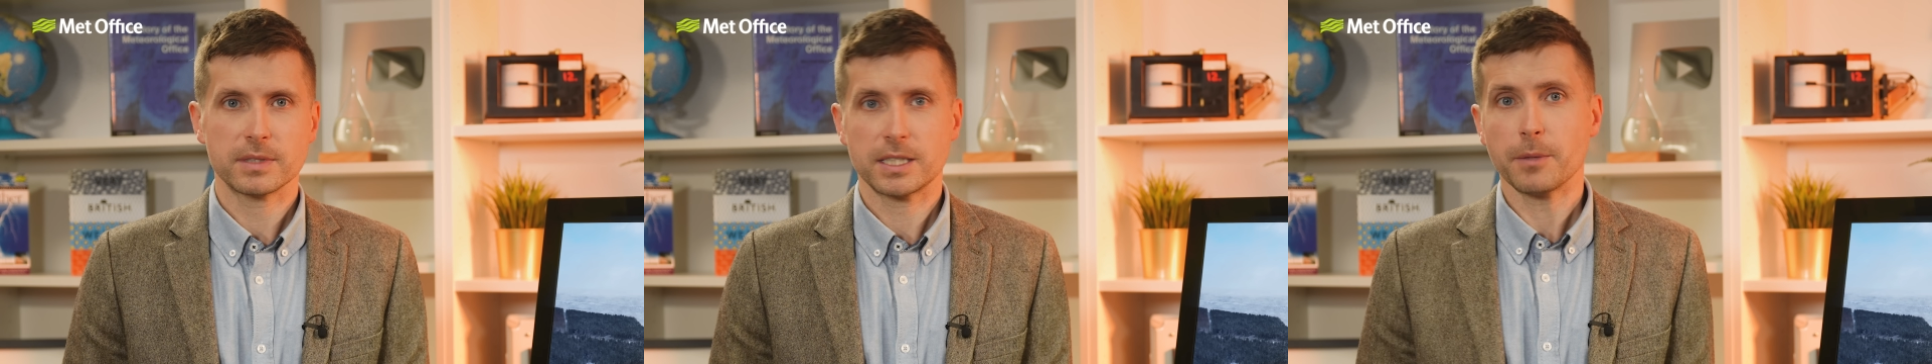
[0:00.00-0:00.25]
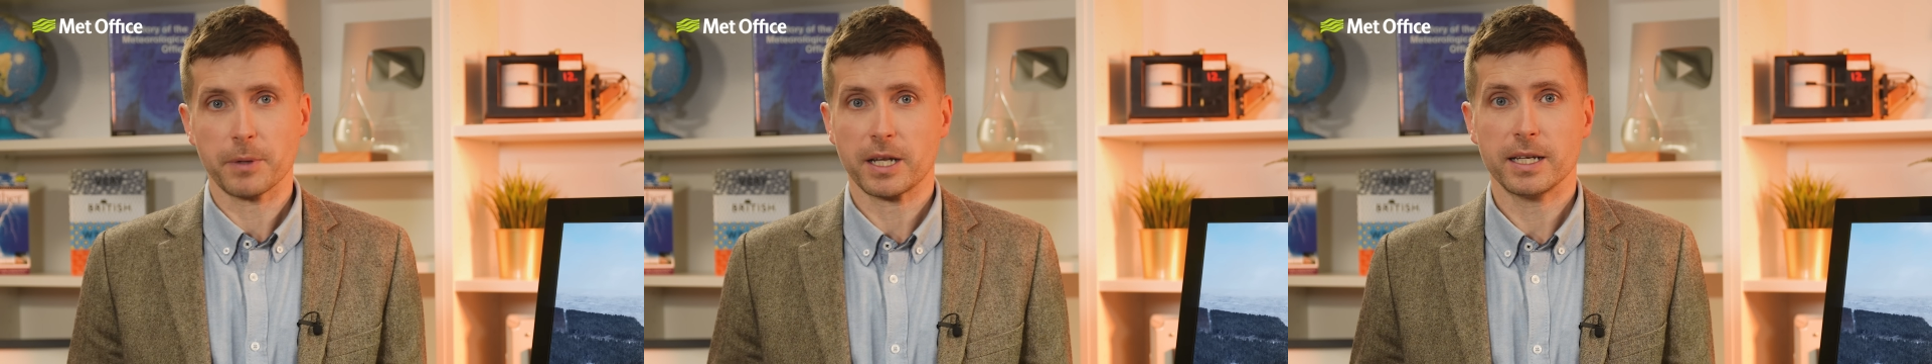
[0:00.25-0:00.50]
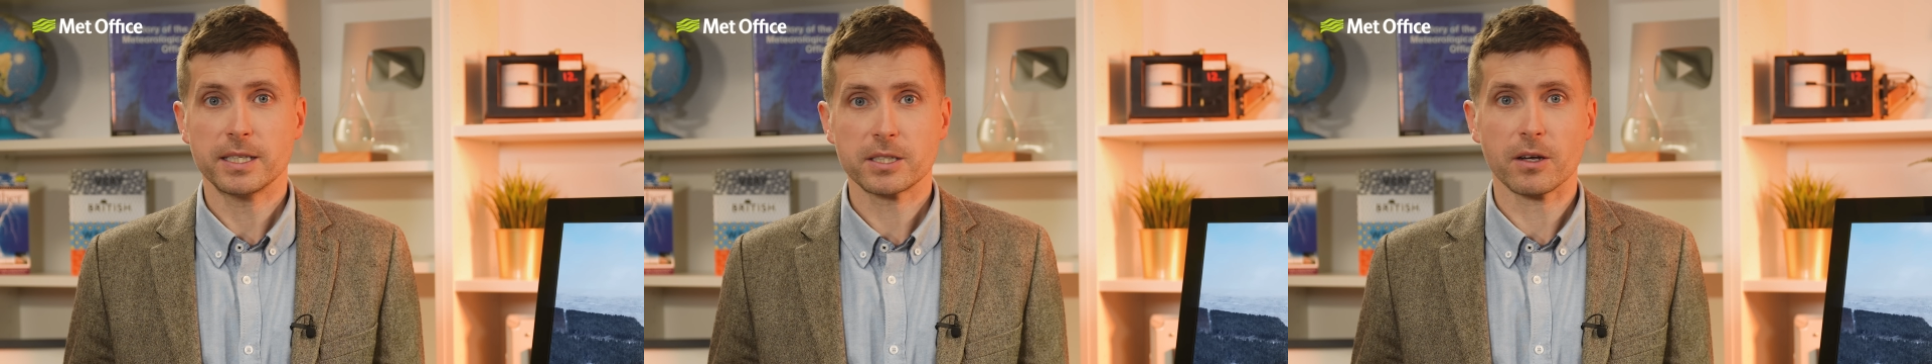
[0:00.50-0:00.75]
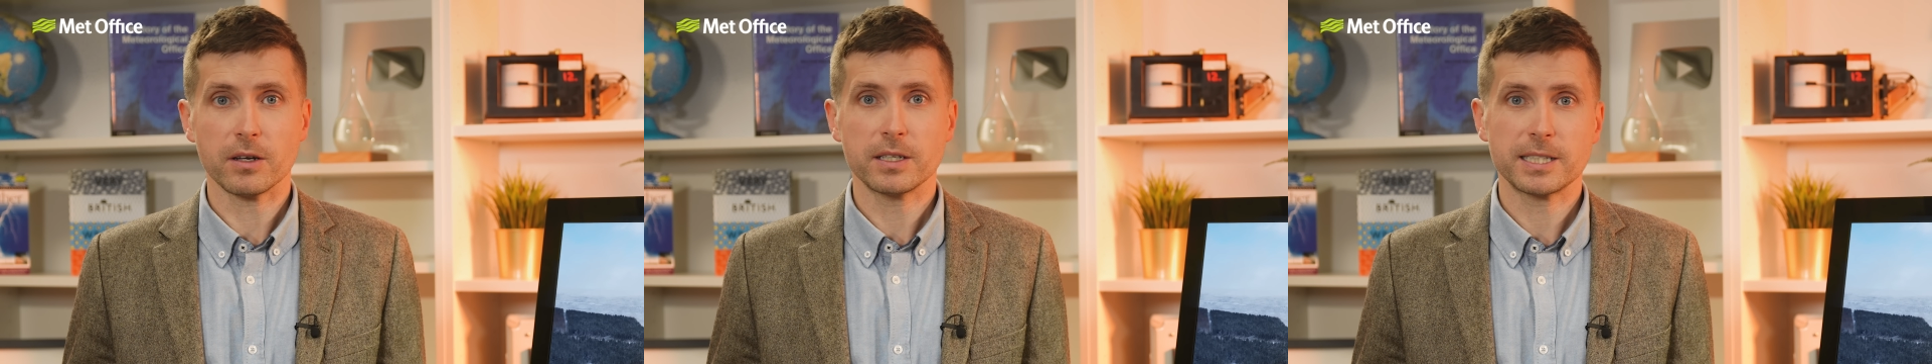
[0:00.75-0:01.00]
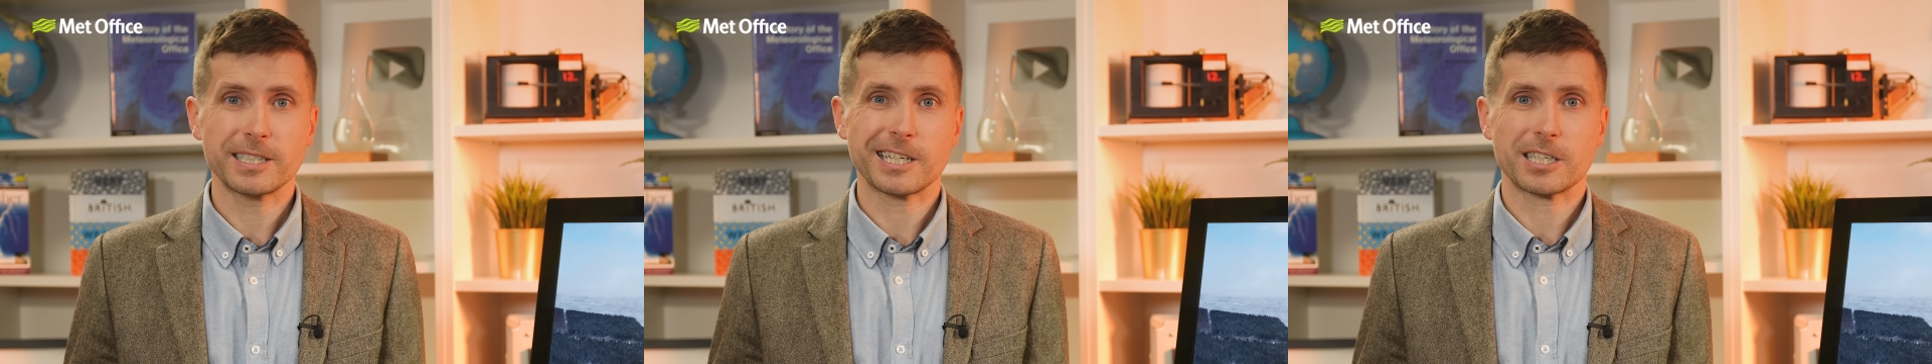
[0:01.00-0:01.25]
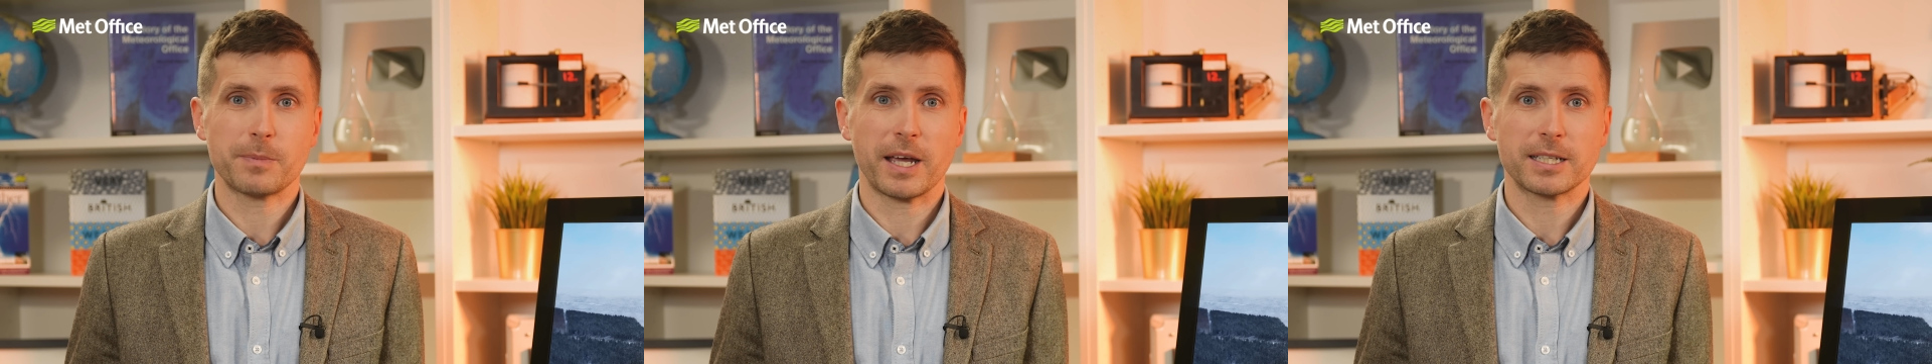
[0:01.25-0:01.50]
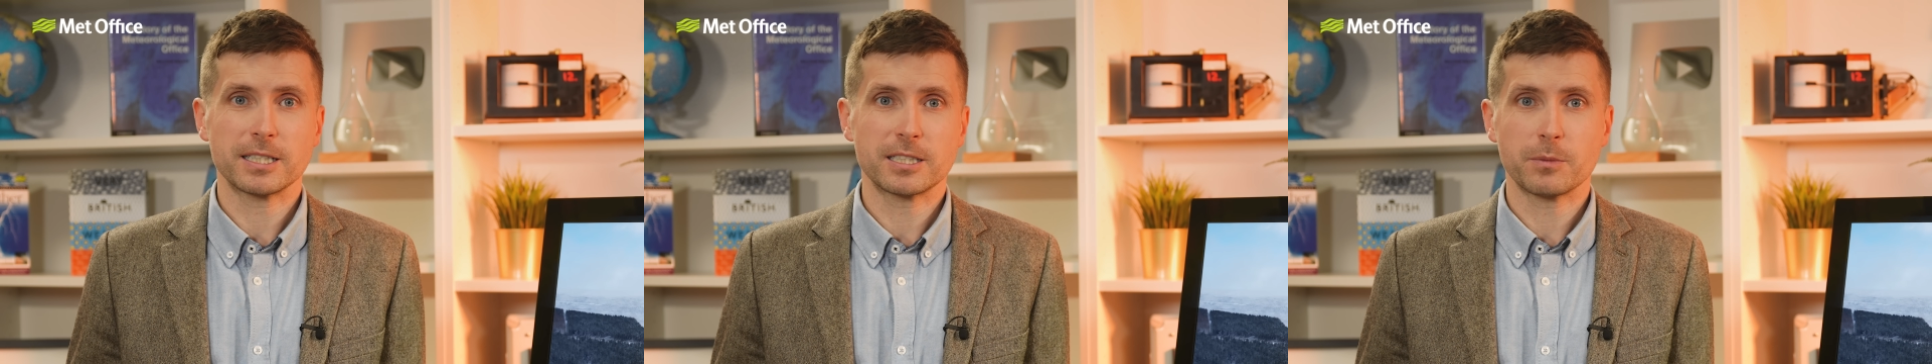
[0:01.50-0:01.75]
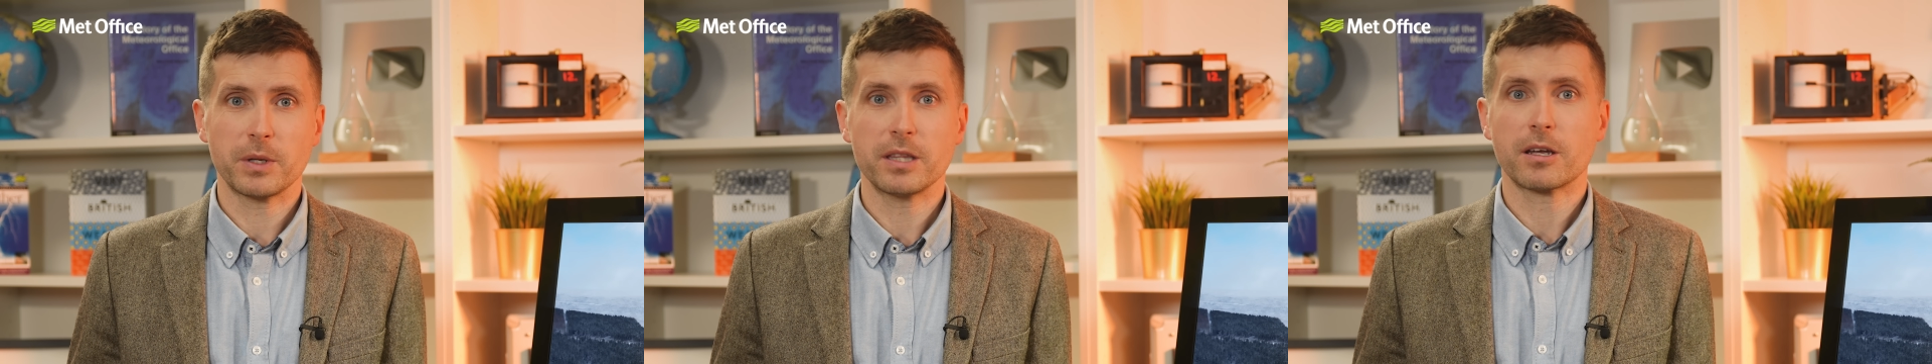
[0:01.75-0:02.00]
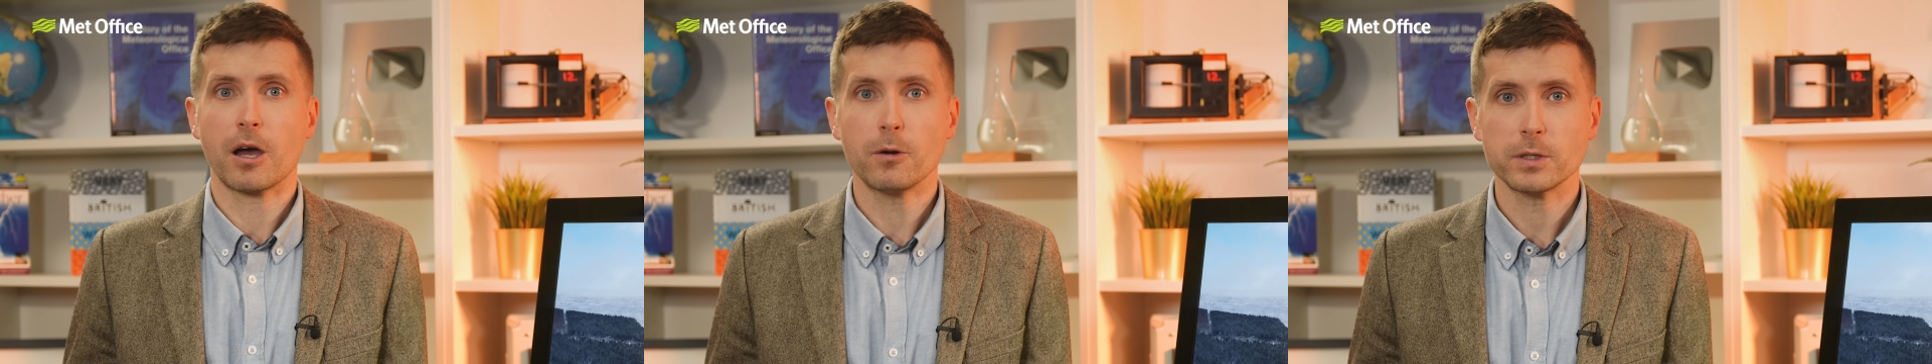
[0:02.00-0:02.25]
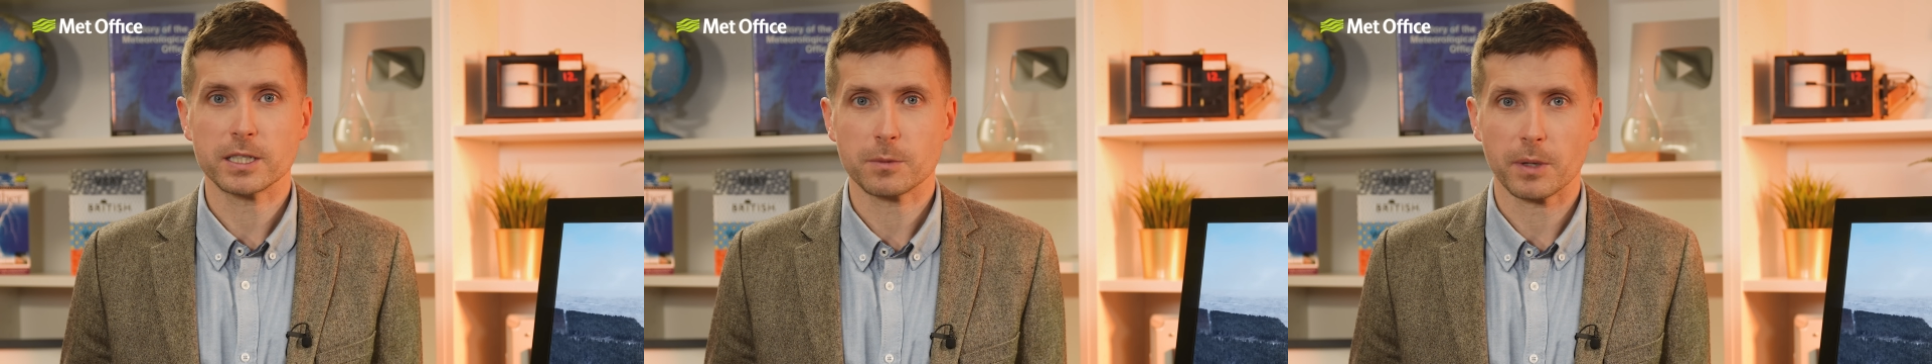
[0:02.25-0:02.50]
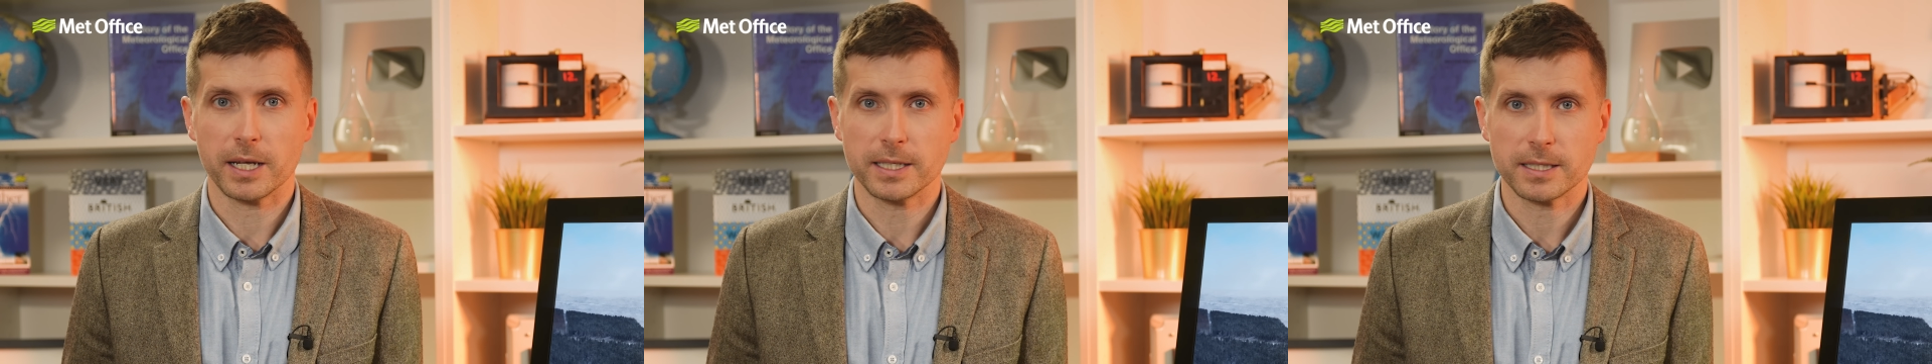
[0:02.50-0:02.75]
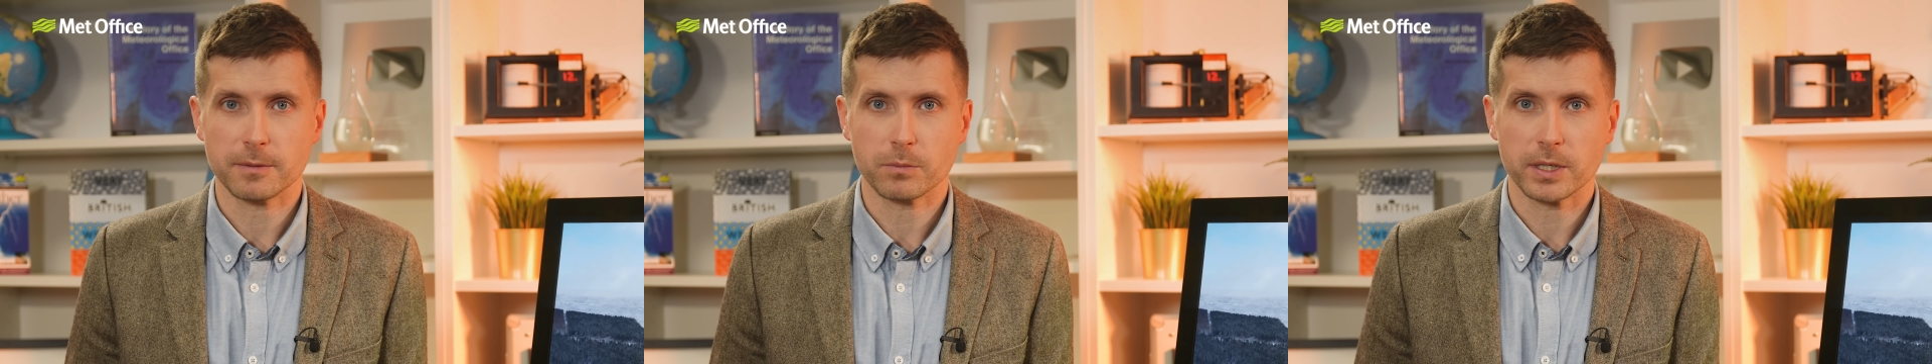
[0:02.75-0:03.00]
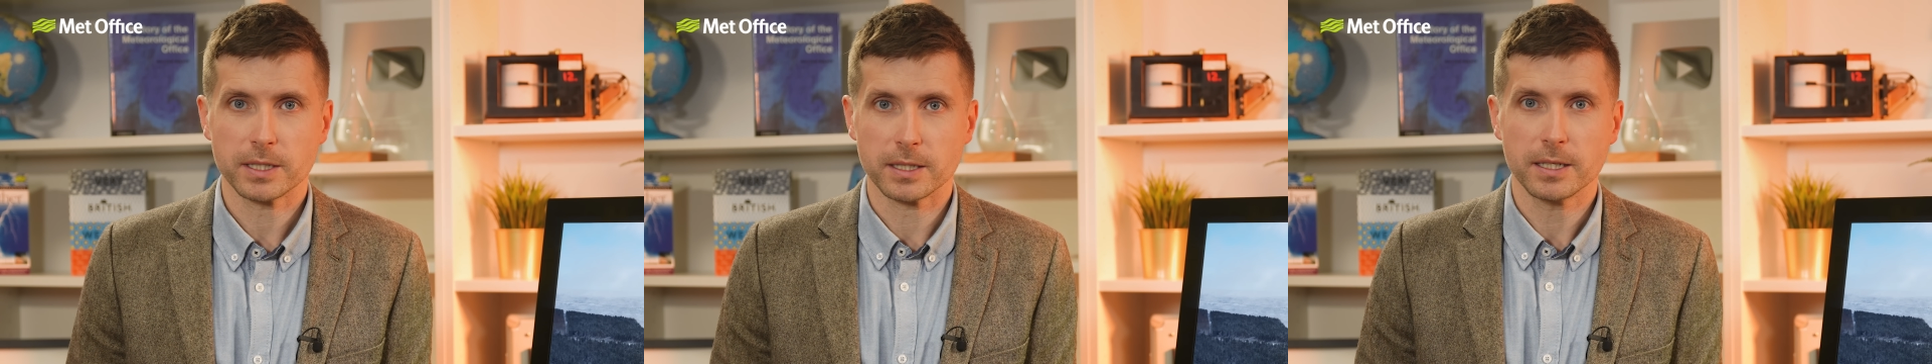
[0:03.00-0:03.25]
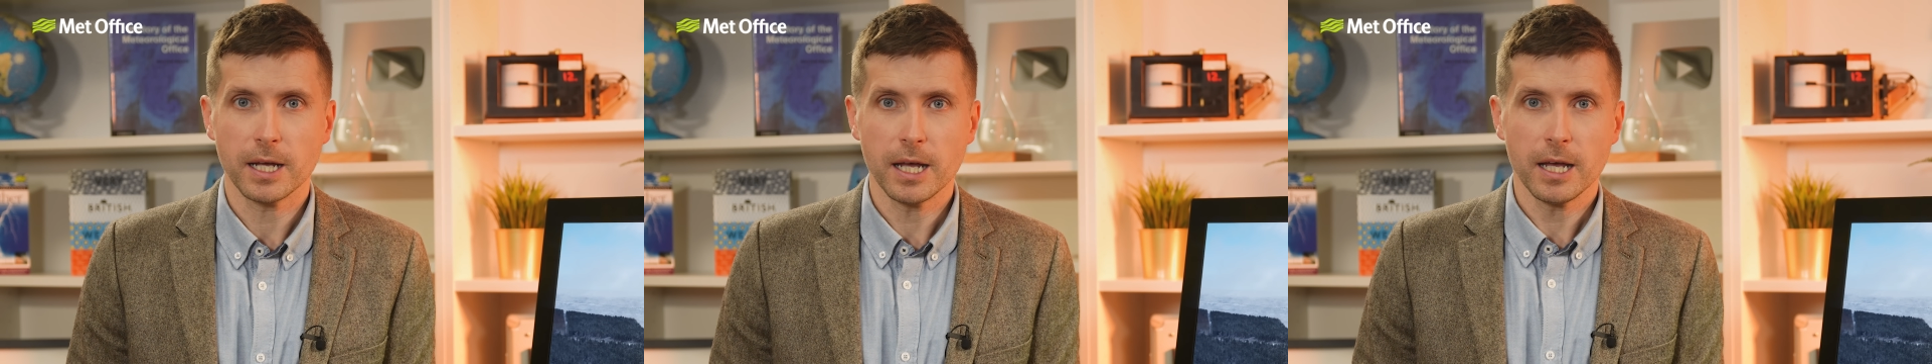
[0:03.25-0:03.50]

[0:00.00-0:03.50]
Typically, Scotland is expected to be the coldest place in Britain,